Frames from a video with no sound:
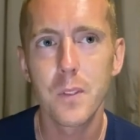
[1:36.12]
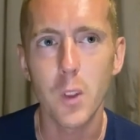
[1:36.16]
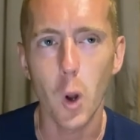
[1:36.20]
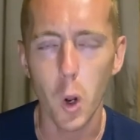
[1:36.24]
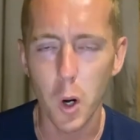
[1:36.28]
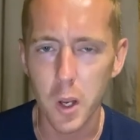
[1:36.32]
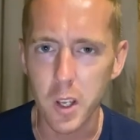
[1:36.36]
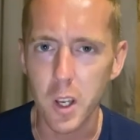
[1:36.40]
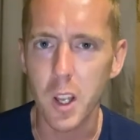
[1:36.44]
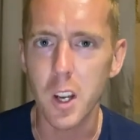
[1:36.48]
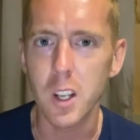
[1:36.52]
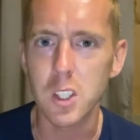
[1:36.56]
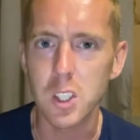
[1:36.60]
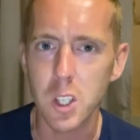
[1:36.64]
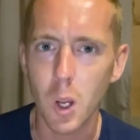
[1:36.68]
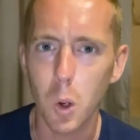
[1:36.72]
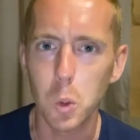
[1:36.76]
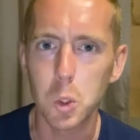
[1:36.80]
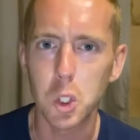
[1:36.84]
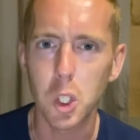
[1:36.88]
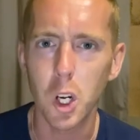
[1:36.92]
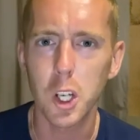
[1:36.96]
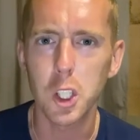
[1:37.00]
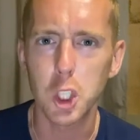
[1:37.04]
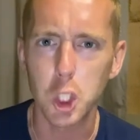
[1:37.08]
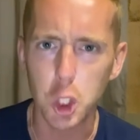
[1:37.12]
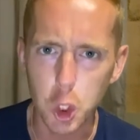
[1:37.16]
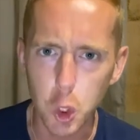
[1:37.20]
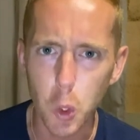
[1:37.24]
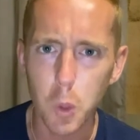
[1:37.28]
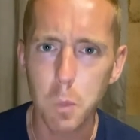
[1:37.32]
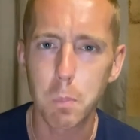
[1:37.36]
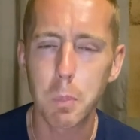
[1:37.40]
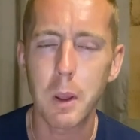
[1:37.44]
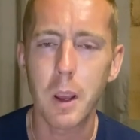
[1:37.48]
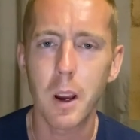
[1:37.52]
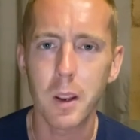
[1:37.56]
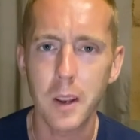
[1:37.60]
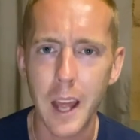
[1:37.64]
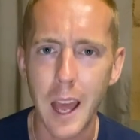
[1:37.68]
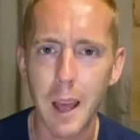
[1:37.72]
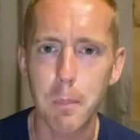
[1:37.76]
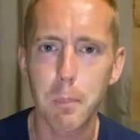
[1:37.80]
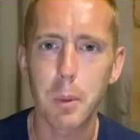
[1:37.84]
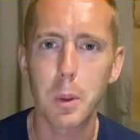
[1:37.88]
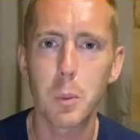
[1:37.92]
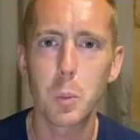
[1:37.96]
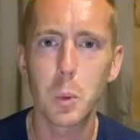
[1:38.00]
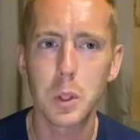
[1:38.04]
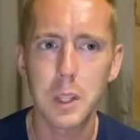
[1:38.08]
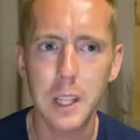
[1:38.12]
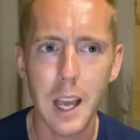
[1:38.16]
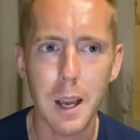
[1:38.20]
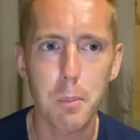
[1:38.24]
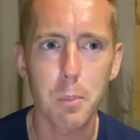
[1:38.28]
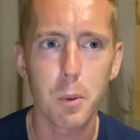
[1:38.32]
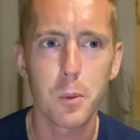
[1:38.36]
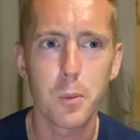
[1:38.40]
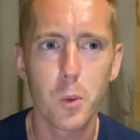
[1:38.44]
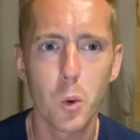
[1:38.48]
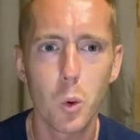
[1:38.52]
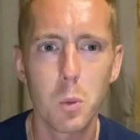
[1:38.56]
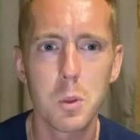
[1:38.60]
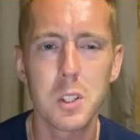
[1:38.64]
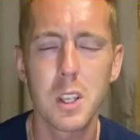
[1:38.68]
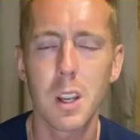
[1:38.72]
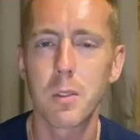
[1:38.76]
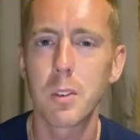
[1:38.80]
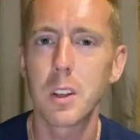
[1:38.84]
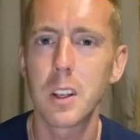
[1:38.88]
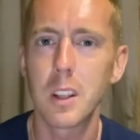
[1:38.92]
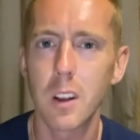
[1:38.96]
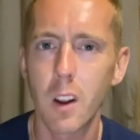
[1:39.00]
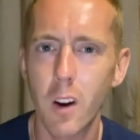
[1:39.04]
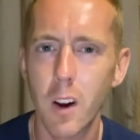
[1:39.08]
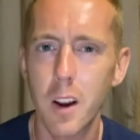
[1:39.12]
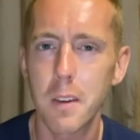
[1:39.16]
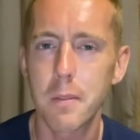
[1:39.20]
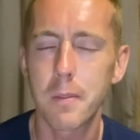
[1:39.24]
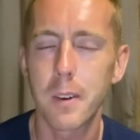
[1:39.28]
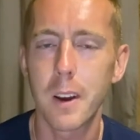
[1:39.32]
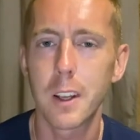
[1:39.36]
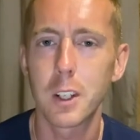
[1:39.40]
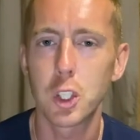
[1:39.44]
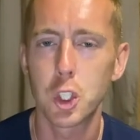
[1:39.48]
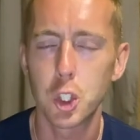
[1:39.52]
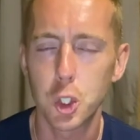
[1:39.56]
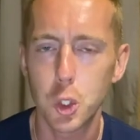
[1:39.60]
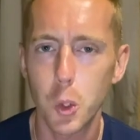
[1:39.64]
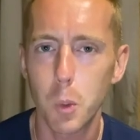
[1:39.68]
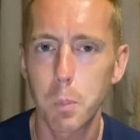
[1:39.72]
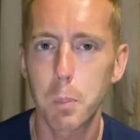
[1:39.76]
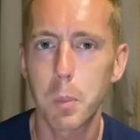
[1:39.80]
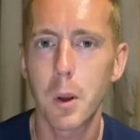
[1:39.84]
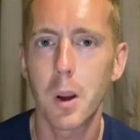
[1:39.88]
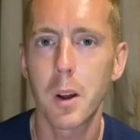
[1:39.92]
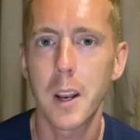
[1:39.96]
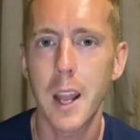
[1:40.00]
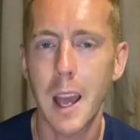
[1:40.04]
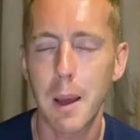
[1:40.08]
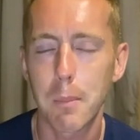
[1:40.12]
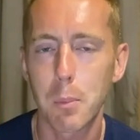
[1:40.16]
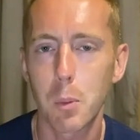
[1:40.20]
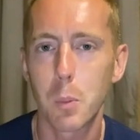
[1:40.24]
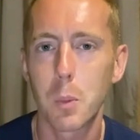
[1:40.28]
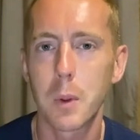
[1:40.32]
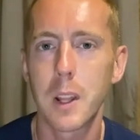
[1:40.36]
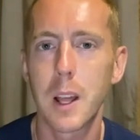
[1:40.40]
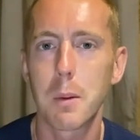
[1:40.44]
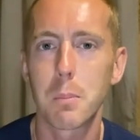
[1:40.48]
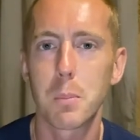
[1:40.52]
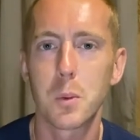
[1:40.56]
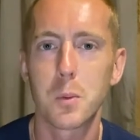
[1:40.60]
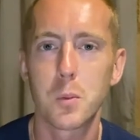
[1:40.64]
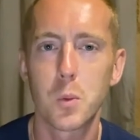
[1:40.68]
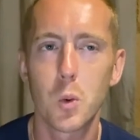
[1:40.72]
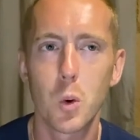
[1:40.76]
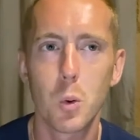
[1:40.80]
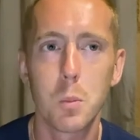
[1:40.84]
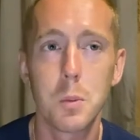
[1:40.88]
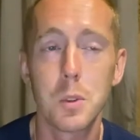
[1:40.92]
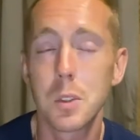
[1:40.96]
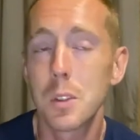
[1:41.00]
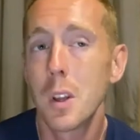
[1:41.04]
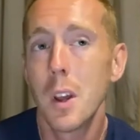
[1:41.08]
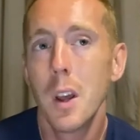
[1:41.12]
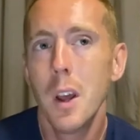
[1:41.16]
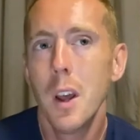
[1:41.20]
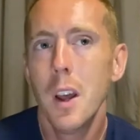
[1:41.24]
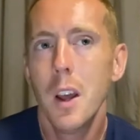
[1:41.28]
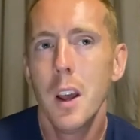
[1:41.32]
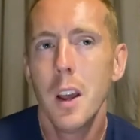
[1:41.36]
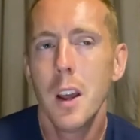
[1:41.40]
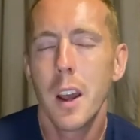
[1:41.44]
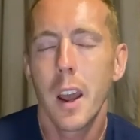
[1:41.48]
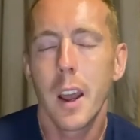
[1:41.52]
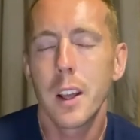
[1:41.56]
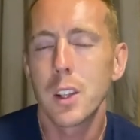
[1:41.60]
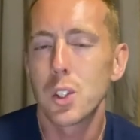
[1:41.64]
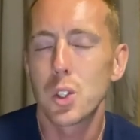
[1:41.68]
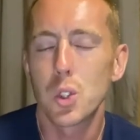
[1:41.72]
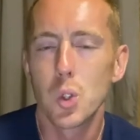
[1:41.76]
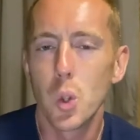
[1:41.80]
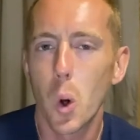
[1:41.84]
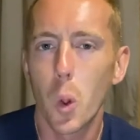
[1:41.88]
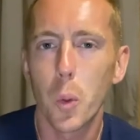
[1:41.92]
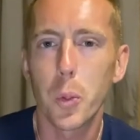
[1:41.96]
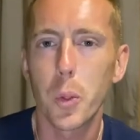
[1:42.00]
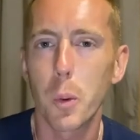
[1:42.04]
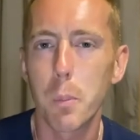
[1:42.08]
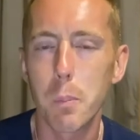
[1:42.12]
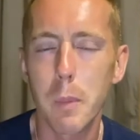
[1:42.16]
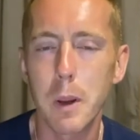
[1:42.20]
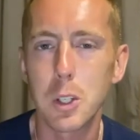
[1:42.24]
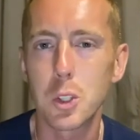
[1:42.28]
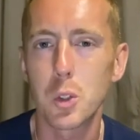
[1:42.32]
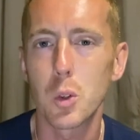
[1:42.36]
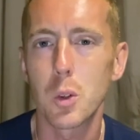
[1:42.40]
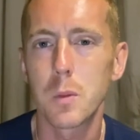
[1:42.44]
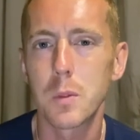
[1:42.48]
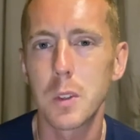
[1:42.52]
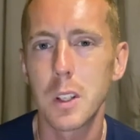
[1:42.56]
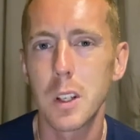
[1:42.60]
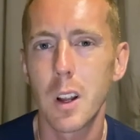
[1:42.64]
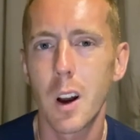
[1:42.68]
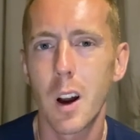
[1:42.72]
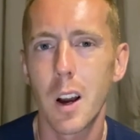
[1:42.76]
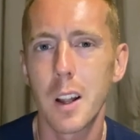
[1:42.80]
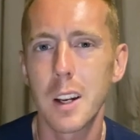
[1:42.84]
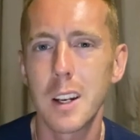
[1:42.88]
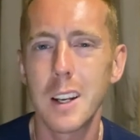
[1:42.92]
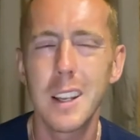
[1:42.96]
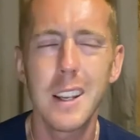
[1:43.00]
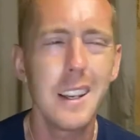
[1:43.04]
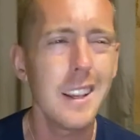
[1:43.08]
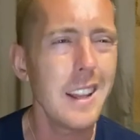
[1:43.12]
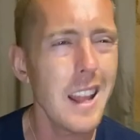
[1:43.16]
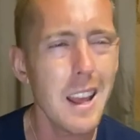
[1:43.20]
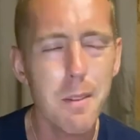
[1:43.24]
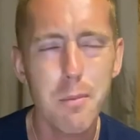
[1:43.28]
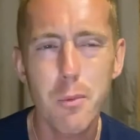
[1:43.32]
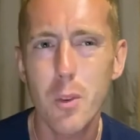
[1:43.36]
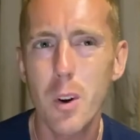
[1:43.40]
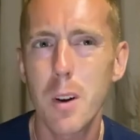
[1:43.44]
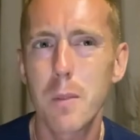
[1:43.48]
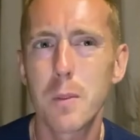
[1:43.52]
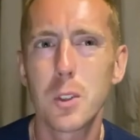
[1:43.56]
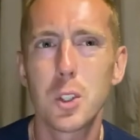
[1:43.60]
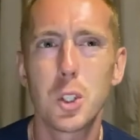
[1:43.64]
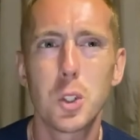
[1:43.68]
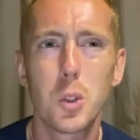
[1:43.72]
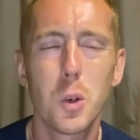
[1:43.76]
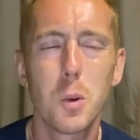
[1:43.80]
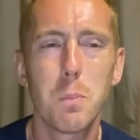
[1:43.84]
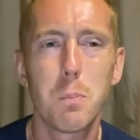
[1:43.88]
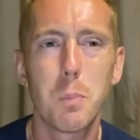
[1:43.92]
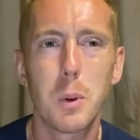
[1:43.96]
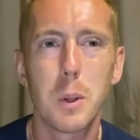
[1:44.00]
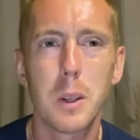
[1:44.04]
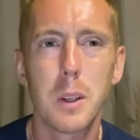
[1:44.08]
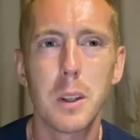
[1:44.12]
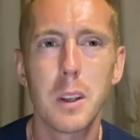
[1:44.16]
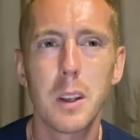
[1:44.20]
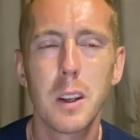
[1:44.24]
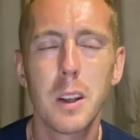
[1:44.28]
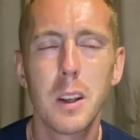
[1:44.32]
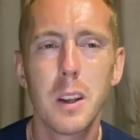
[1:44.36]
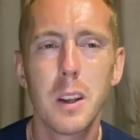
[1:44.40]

Ole Gunnar Solskjaer should be unhappy with that performance. Every United fan should be unhappy with that performance. It's not the measure of United, and it never ever should be.